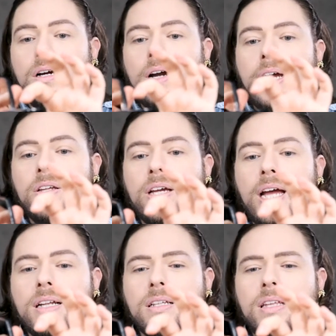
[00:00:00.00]
All right, you
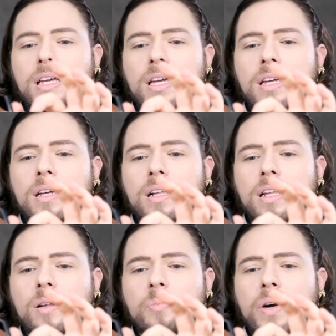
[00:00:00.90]
get the
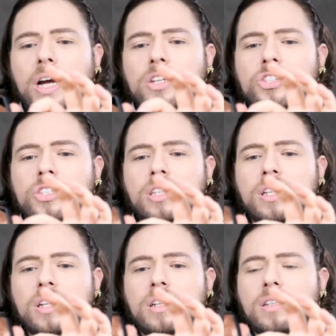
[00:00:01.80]
little brush and
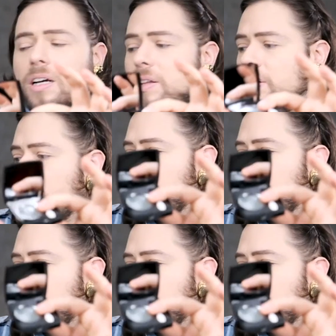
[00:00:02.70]
the little other